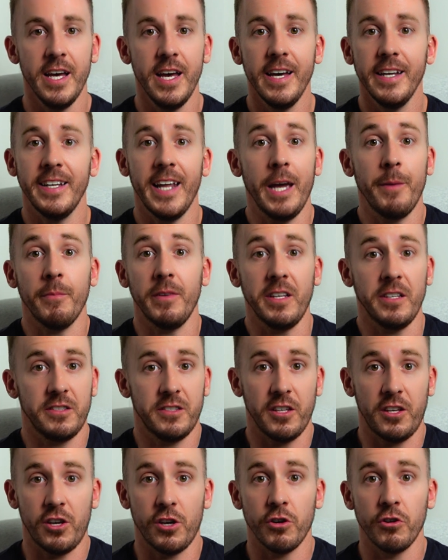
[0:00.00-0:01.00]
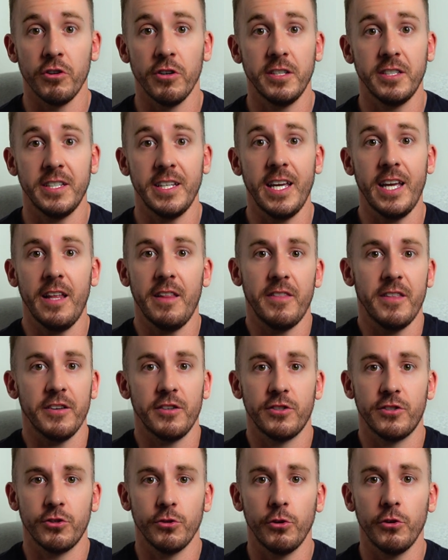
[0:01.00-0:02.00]
namely security, the
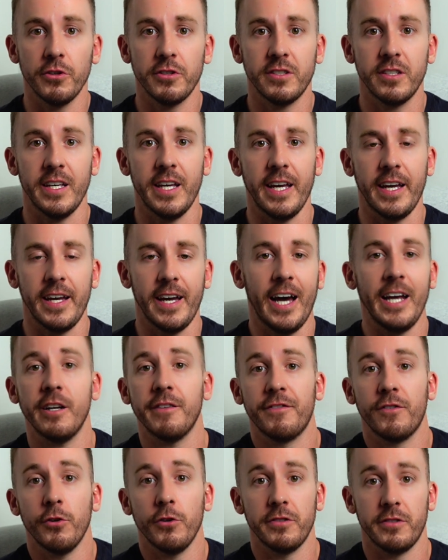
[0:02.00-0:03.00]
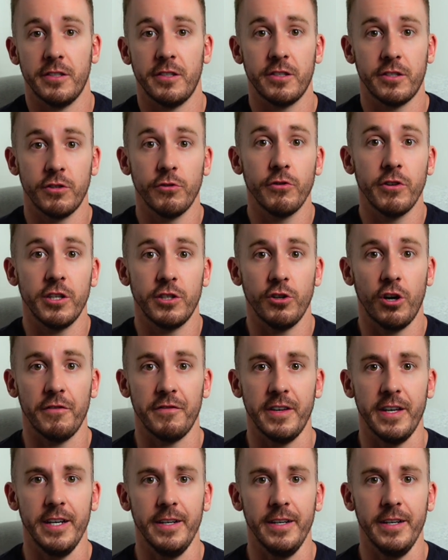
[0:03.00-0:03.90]
sourcing, and of course the storage of it.